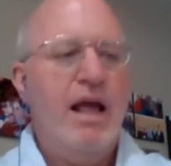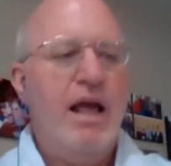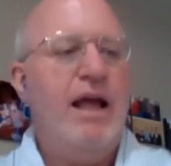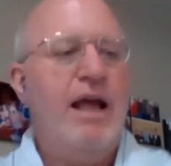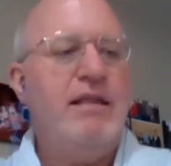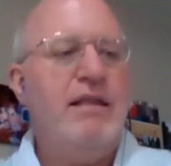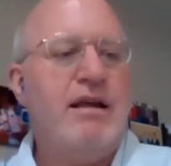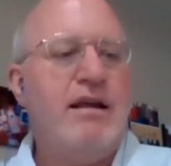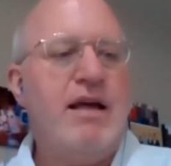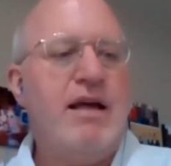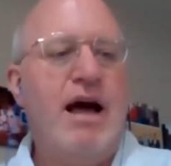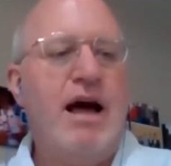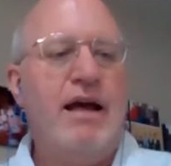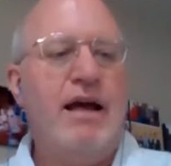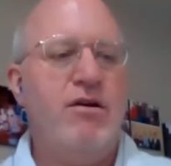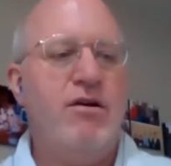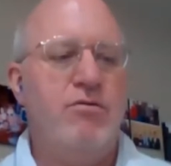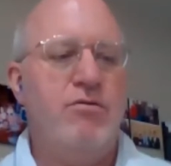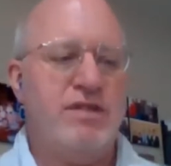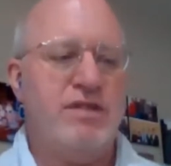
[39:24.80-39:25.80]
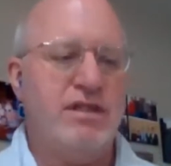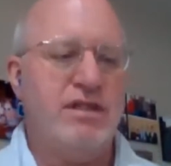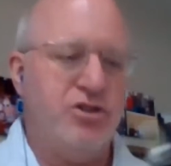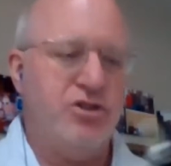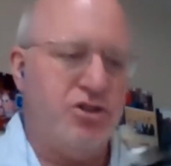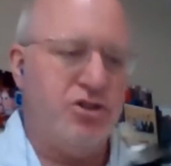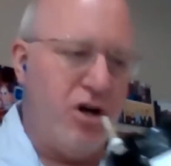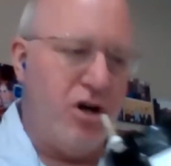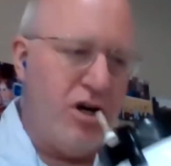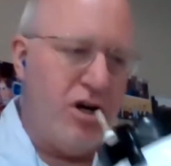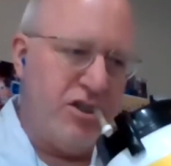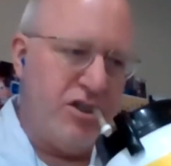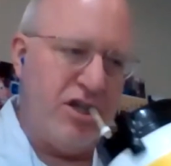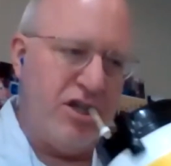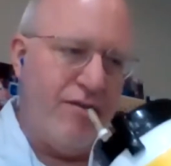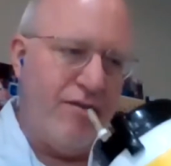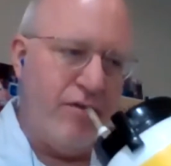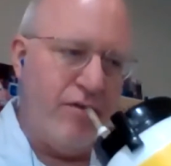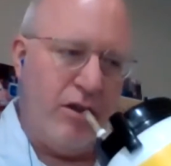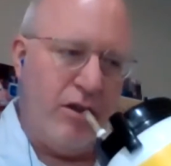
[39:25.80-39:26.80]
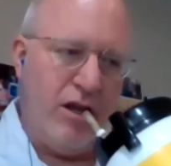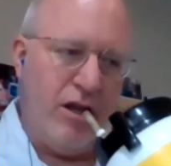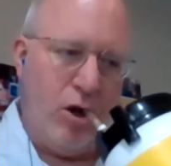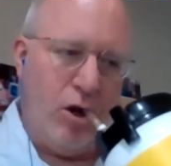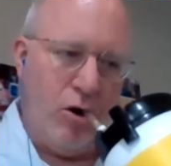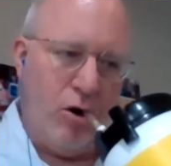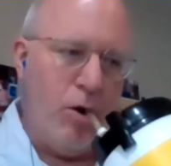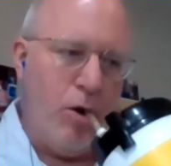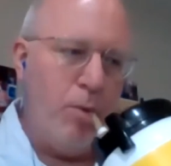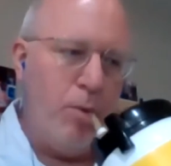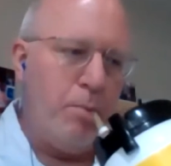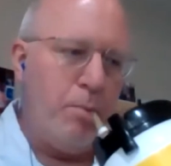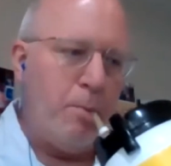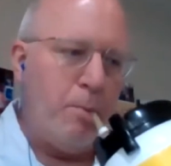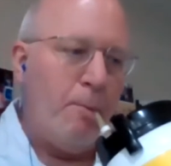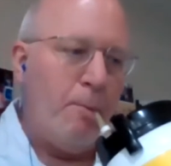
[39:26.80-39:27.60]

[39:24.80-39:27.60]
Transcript: and the guy who was in charge of it, the euro,